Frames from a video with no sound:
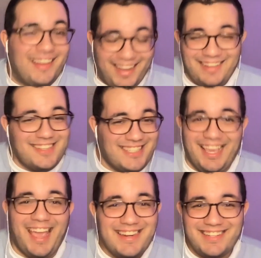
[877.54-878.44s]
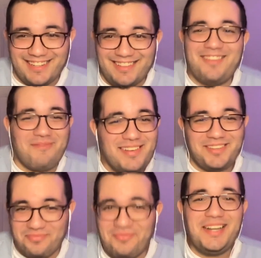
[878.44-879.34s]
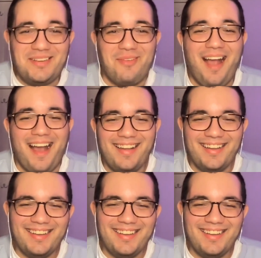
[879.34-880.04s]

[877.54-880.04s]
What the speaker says: In this occasion, the missions really were.